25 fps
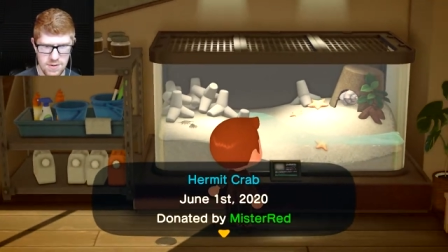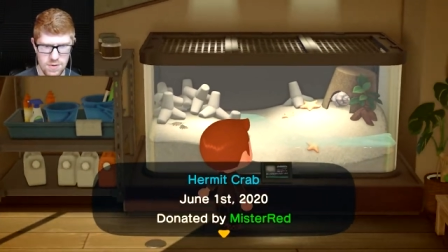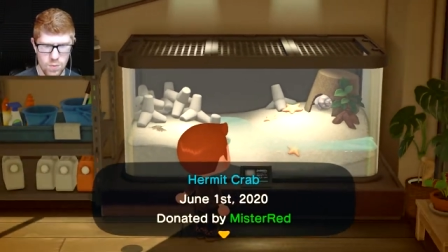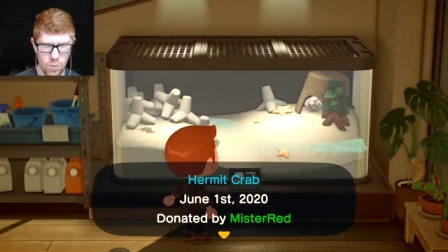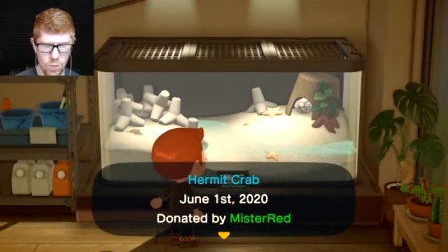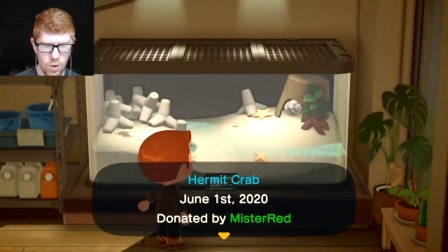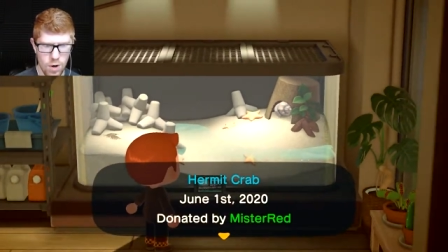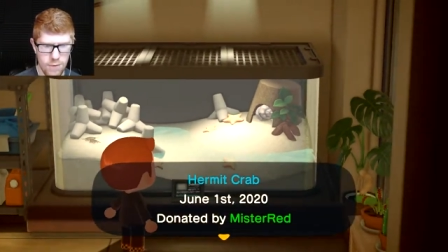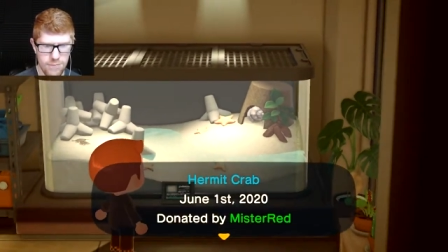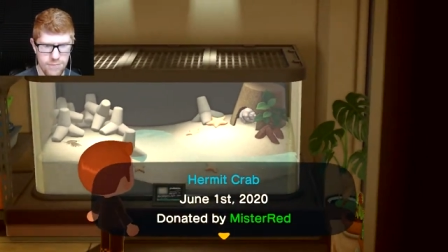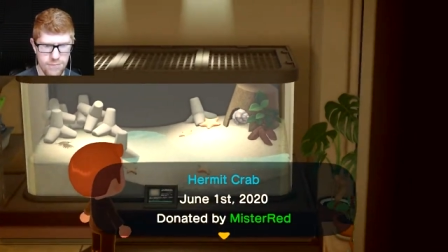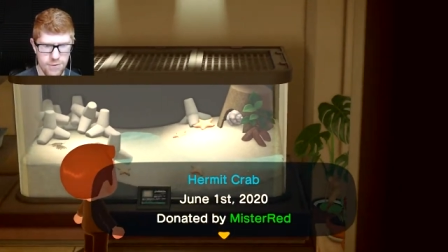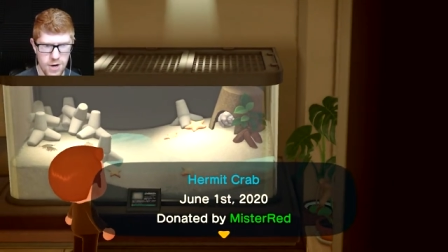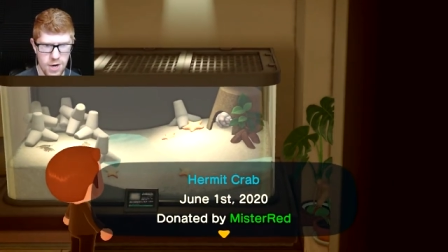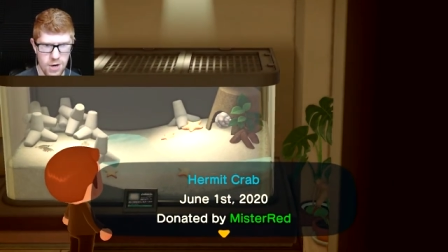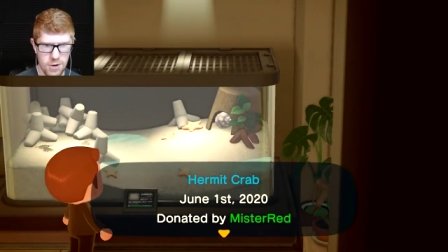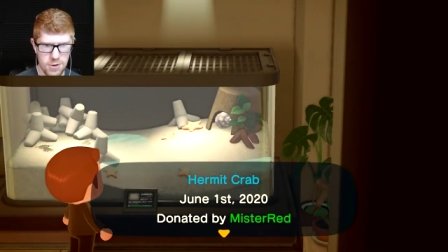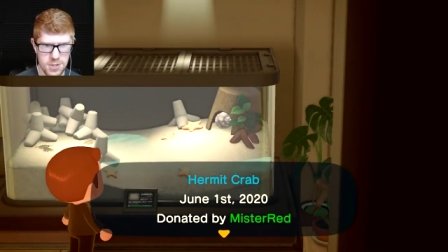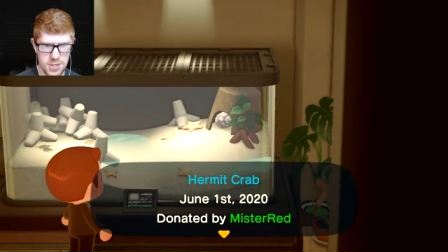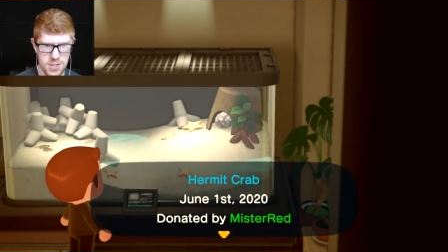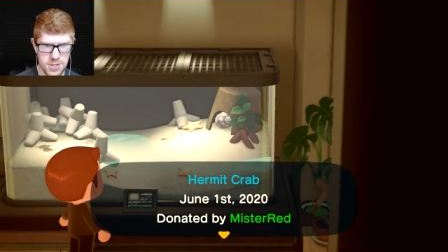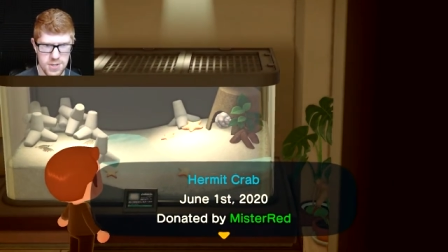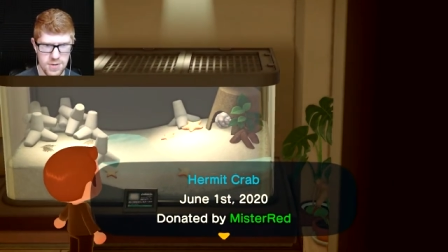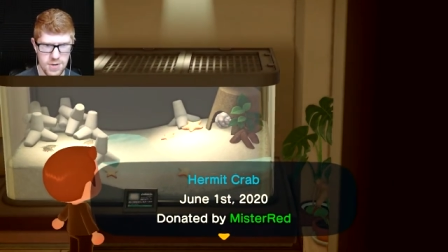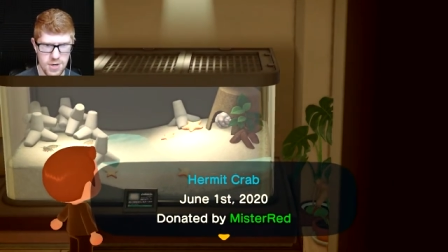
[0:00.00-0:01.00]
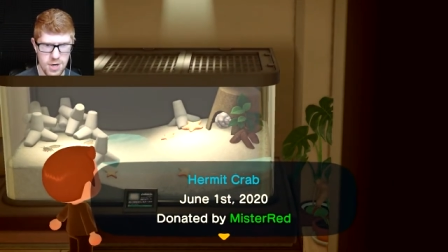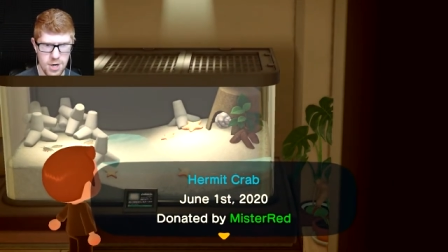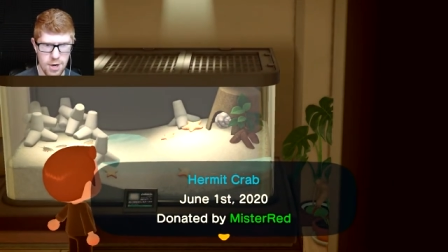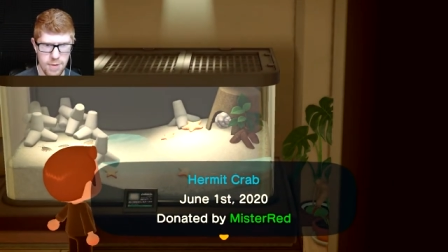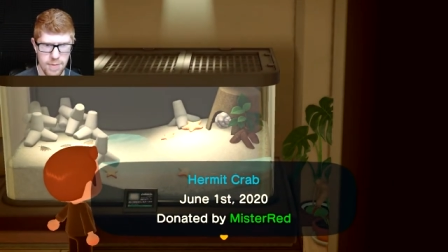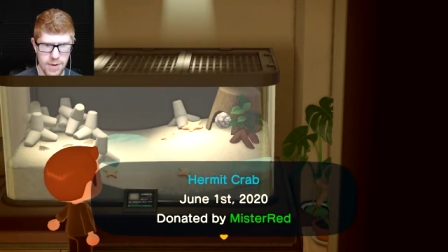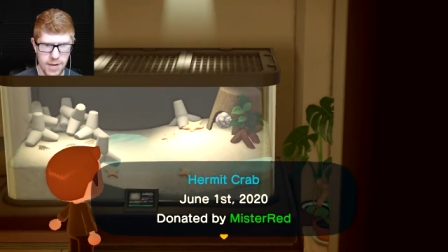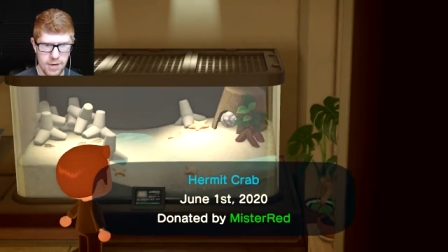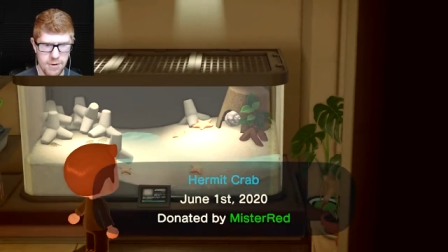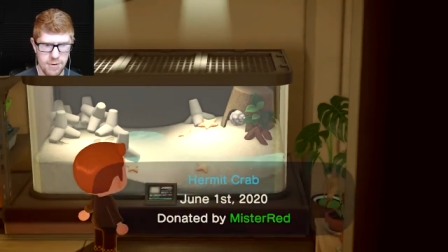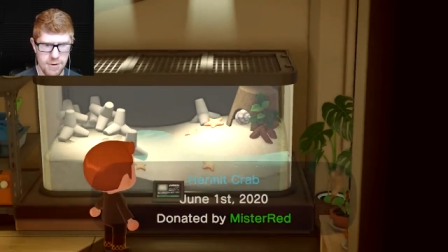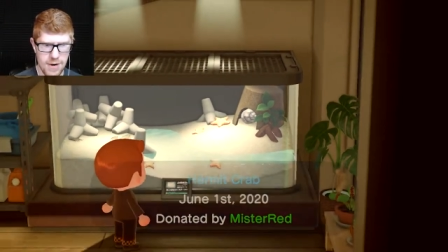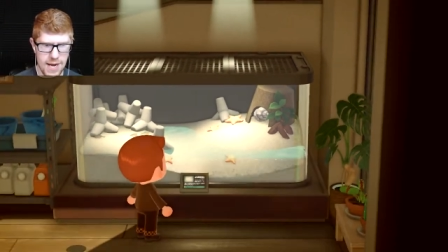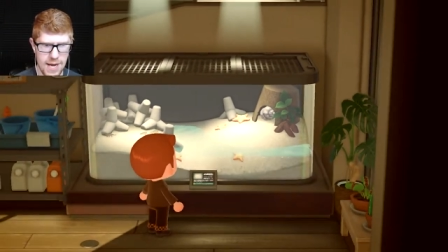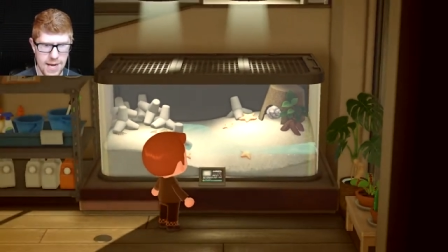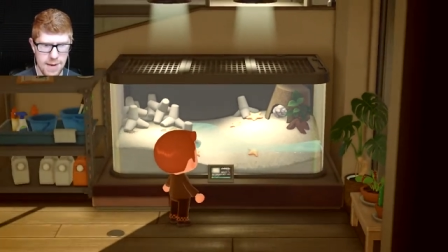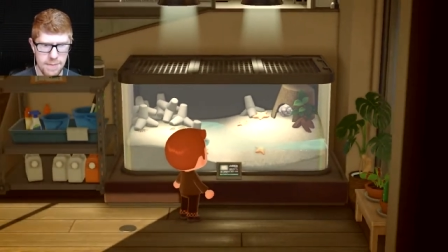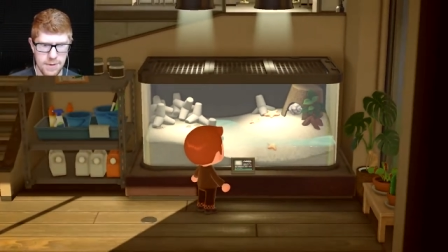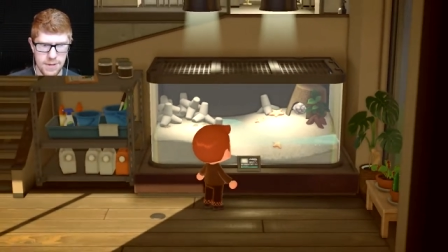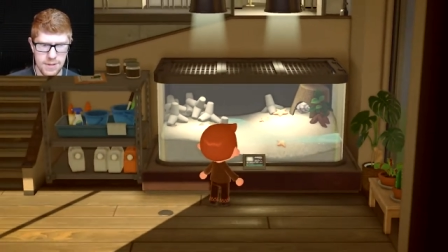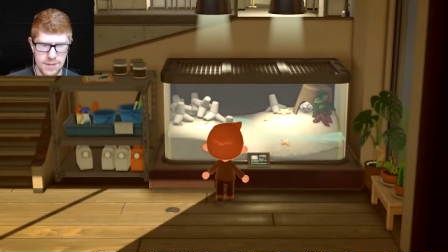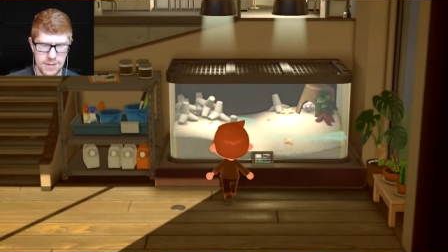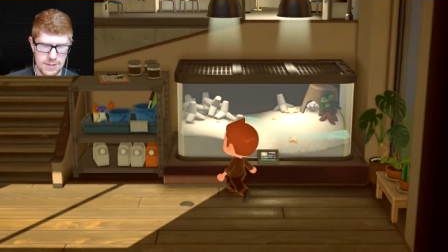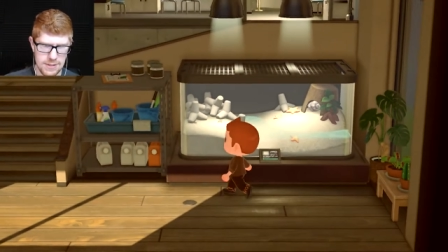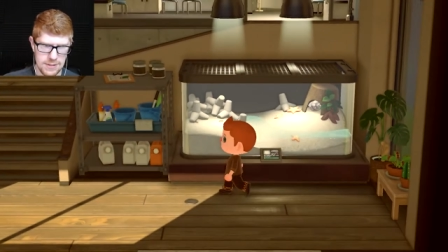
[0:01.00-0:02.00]
Wharf roach, hermit
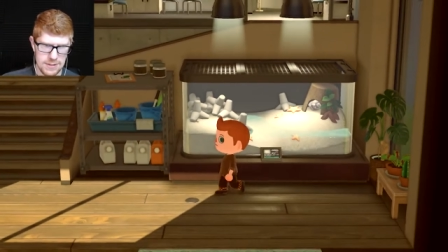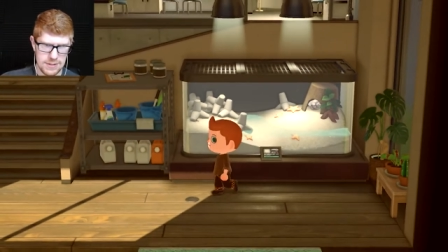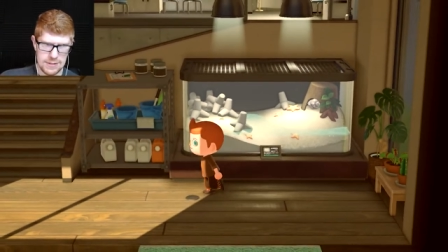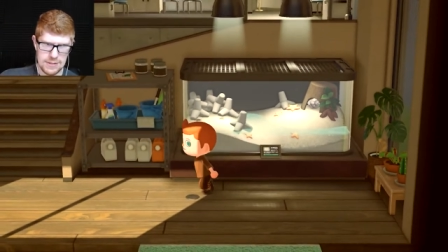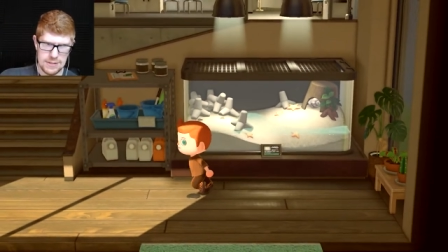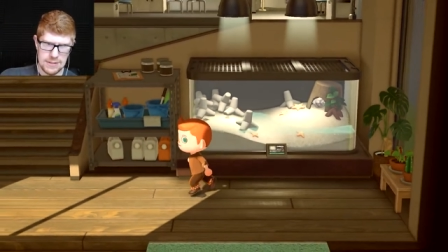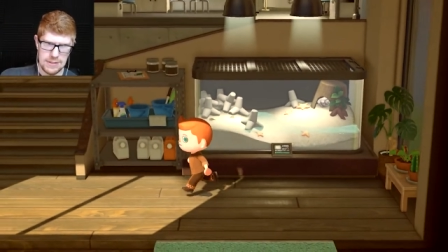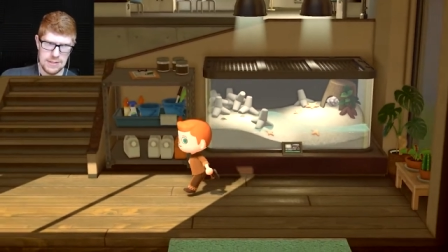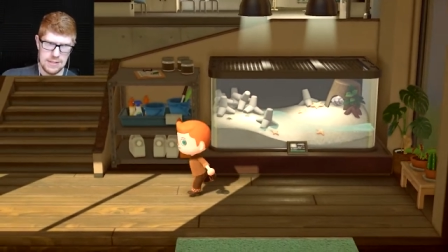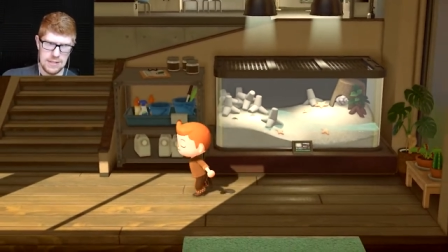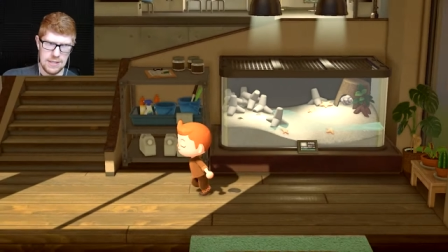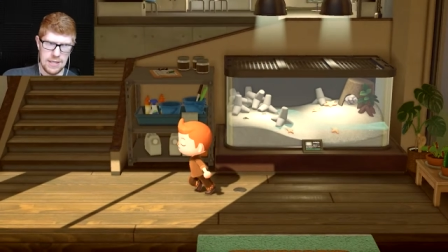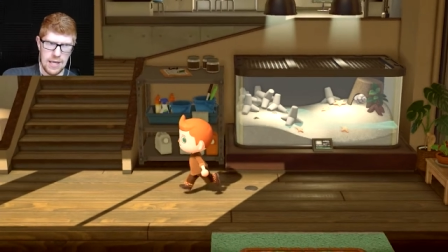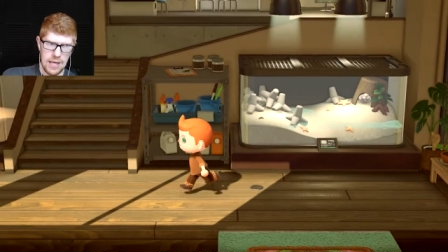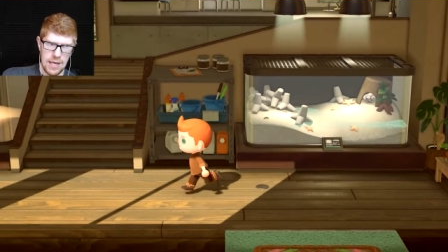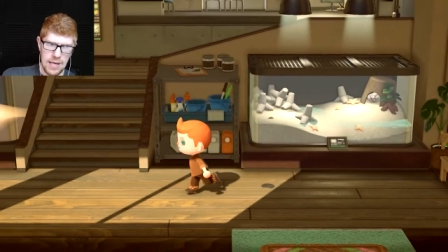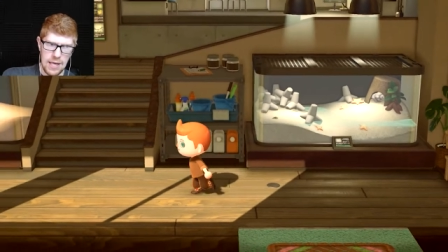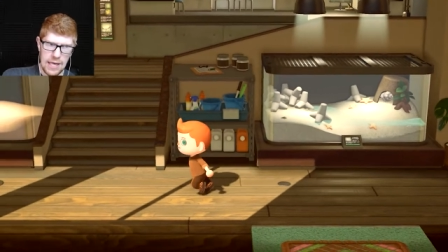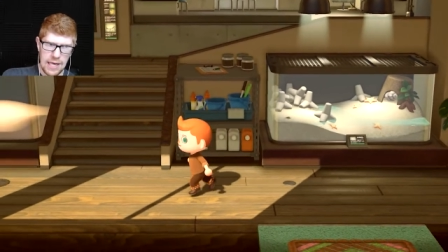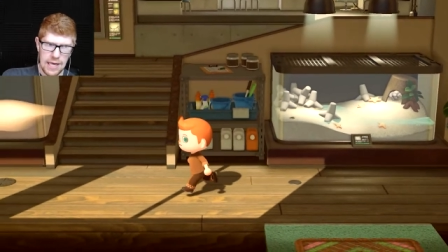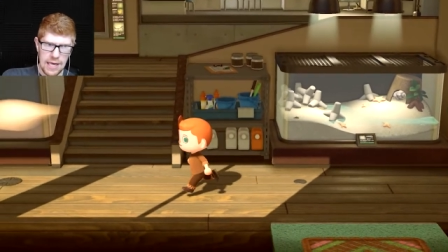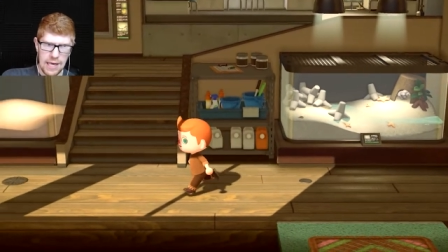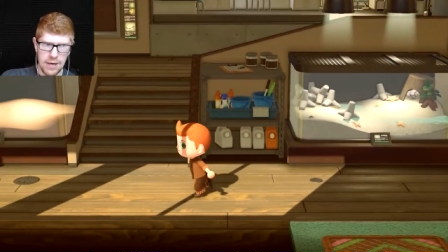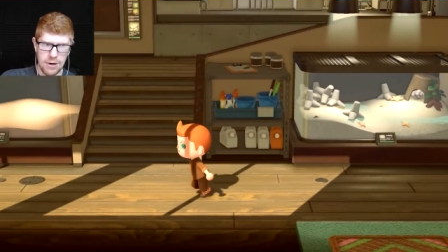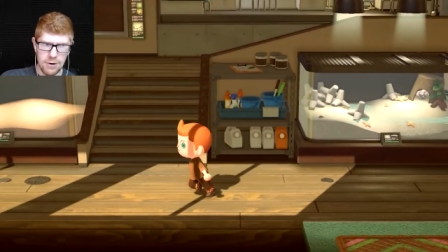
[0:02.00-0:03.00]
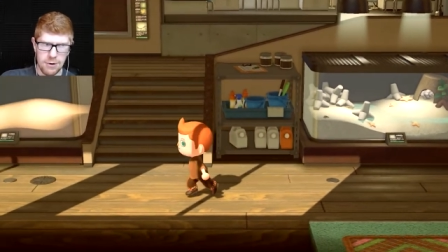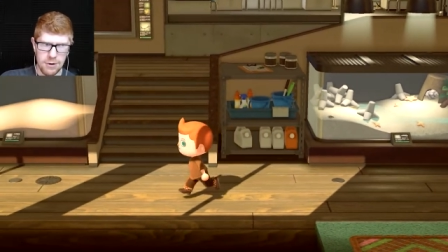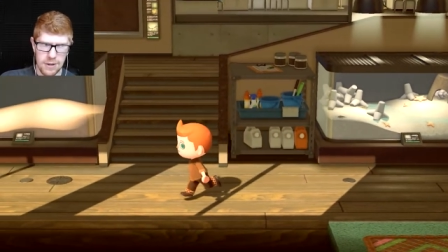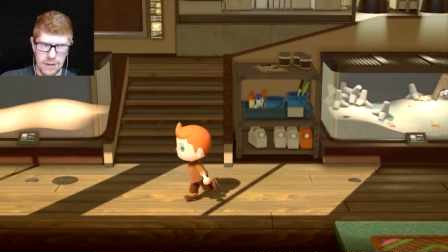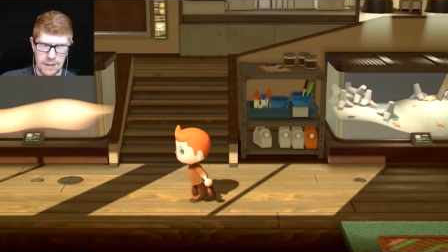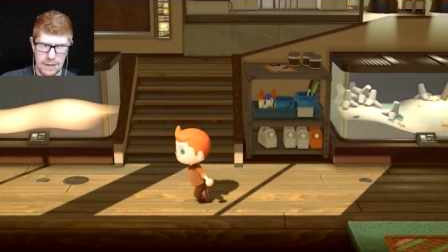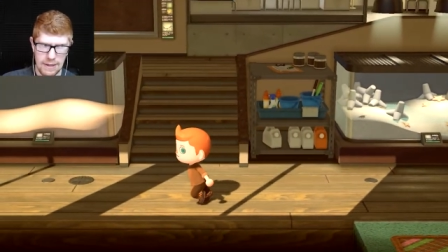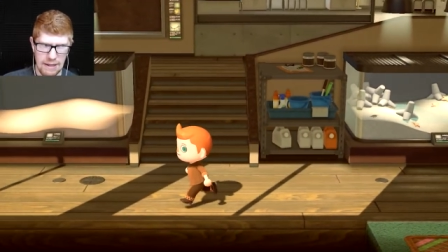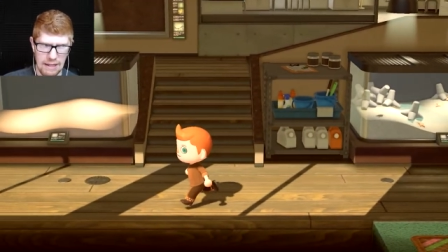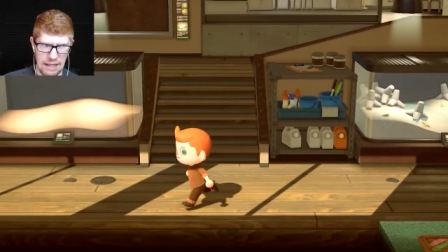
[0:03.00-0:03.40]
crab. Ew.